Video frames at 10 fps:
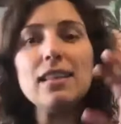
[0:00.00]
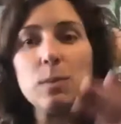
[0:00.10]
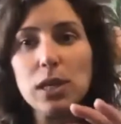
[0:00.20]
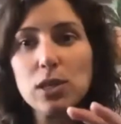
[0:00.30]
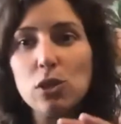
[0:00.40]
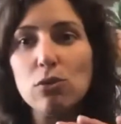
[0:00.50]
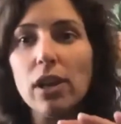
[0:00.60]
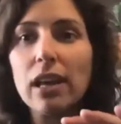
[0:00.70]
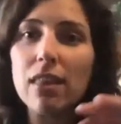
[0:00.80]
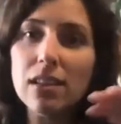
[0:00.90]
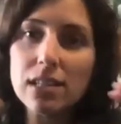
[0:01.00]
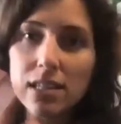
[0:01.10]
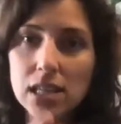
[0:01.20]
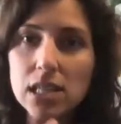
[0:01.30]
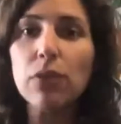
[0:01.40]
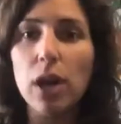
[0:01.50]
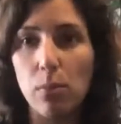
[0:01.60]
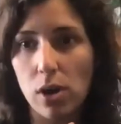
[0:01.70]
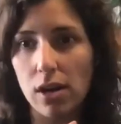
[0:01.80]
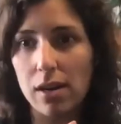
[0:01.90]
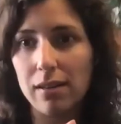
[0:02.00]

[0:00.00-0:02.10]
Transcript: speaks to like the disease framework